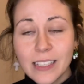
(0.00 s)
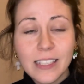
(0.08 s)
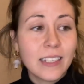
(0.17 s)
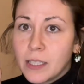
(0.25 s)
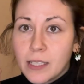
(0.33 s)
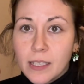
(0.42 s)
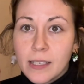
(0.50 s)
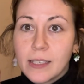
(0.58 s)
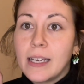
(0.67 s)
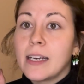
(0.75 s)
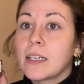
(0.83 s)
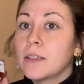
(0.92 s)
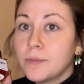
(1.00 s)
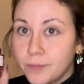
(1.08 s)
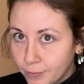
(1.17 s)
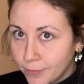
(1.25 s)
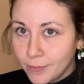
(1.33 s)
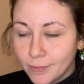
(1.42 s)
This is like
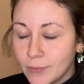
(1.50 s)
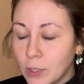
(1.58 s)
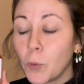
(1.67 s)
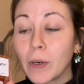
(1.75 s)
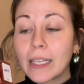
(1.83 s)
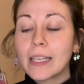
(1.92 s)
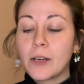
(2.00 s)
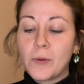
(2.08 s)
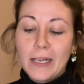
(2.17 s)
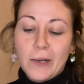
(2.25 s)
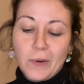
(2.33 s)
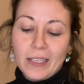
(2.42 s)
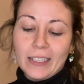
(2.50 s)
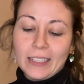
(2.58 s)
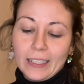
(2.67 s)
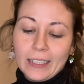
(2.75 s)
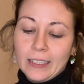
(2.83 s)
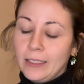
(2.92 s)
really, really,
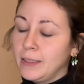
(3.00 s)
really,